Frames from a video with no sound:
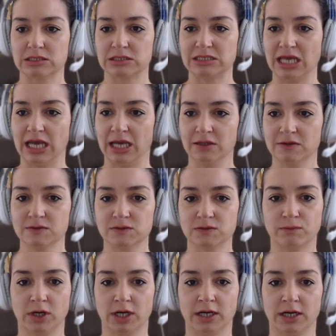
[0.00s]
sense
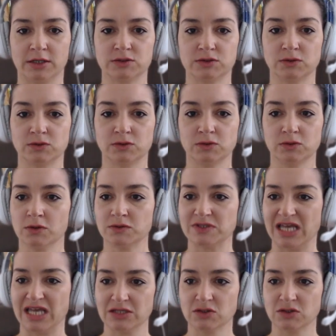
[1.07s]
for us to do those
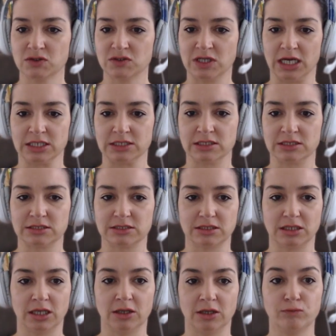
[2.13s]
exercises
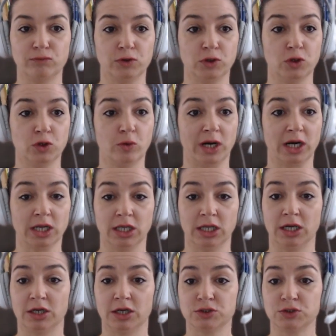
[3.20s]
if you are
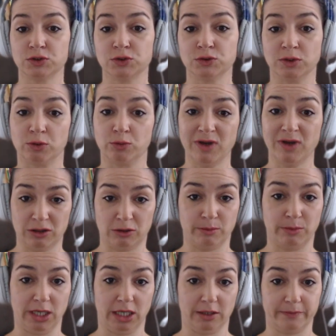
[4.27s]
here to do it with
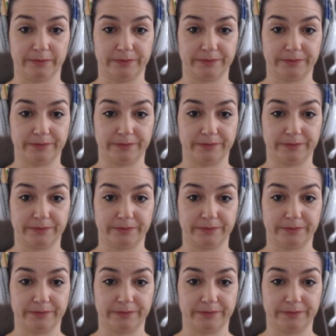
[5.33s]
me.